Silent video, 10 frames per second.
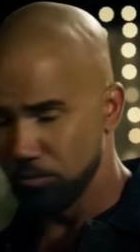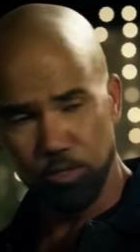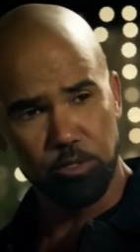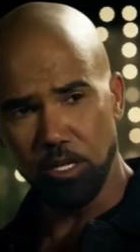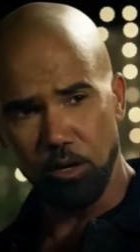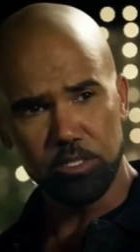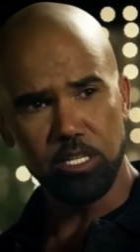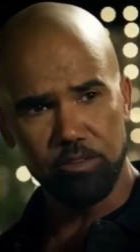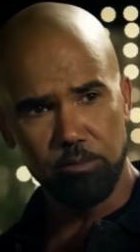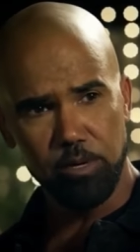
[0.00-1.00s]
we will always
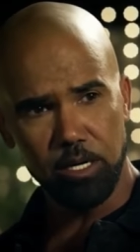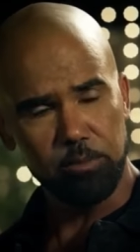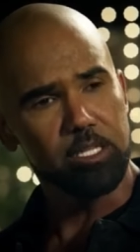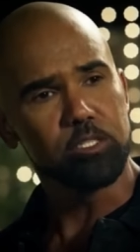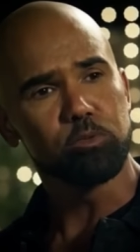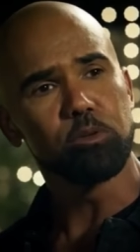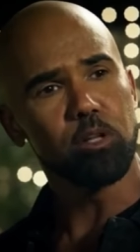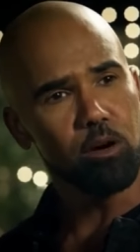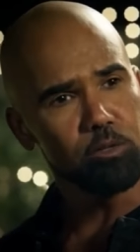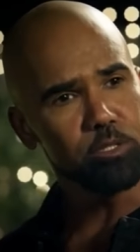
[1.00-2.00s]
have your back because we will
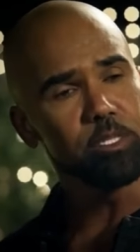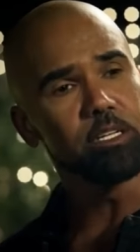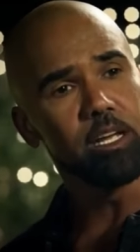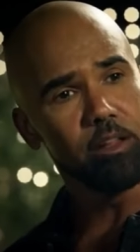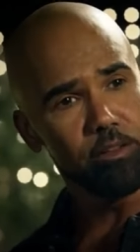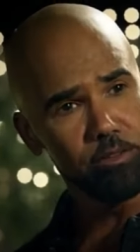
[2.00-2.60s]
always be together.